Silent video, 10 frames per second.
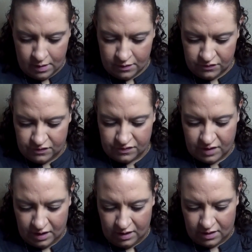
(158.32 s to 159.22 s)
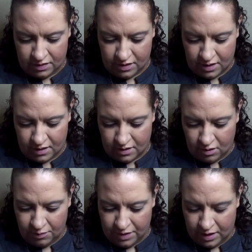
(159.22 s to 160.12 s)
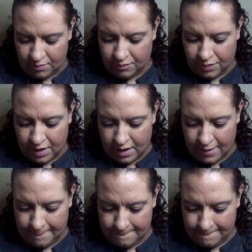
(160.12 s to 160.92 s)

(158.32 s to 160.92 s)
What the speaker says: just kidding, I thought I could open it, but